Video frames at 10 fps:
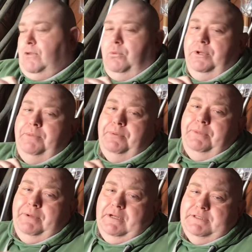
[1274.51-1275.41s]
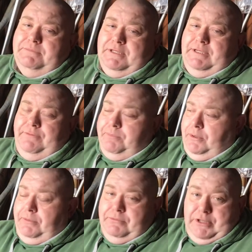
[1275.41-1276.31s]
When you put your parsnips in, if you put
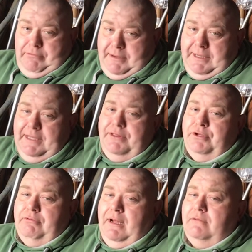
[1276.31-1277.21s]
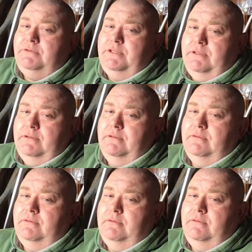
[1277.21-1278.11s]
them directly in the ground,
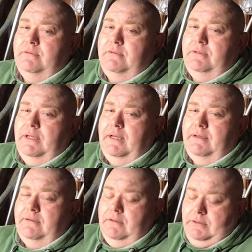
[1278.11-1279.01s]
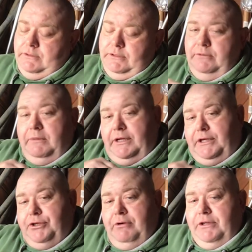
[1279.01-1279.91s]
yeah, so you make your
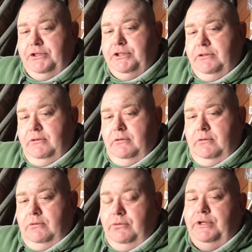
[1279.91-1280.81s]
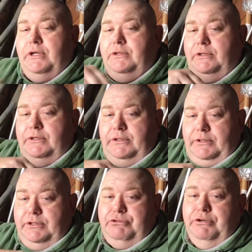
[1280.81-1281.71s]
trench, or your
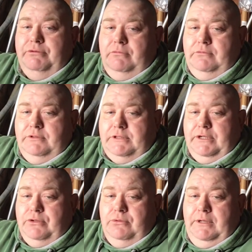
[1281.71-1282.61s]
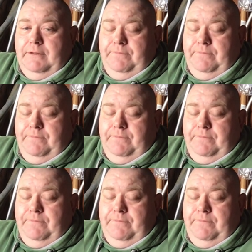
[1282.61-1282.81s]
drill, as they call it,